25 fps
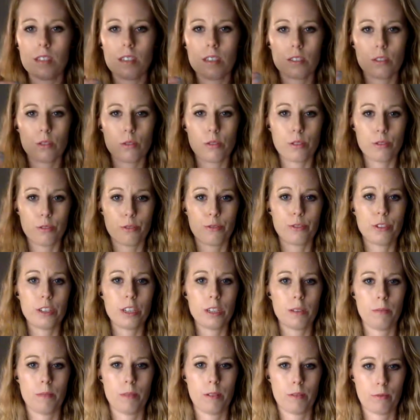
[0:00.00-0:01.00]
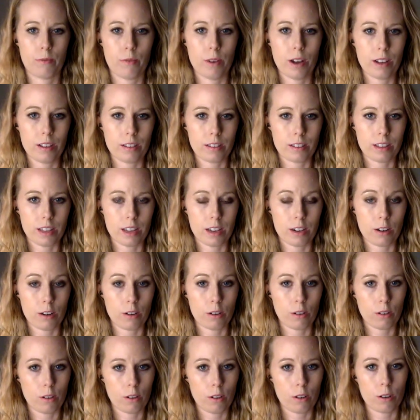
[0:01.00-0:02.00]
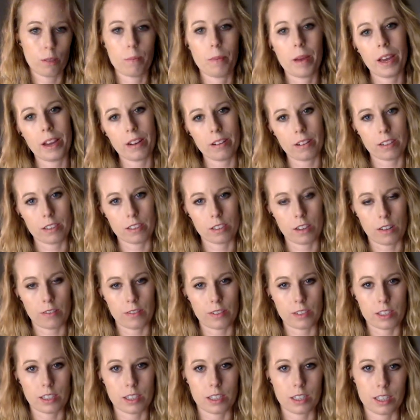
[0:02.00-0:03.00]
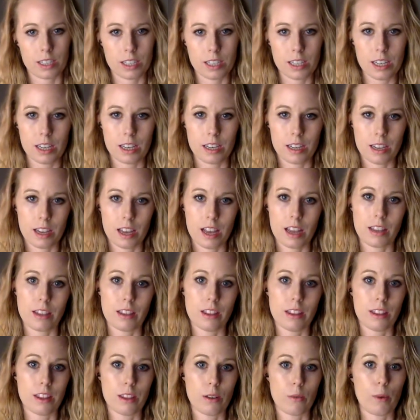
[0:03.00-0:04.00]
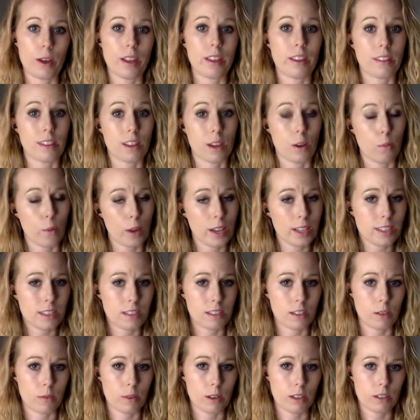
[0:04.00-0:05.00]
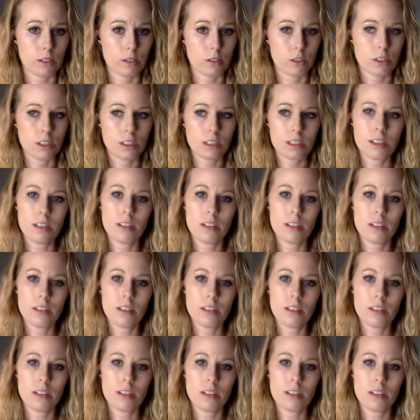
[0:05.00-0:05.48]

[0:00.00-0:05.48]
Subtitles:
sort of freedom of wealth that her parents obviously did, and the way that they wasted their wealth. So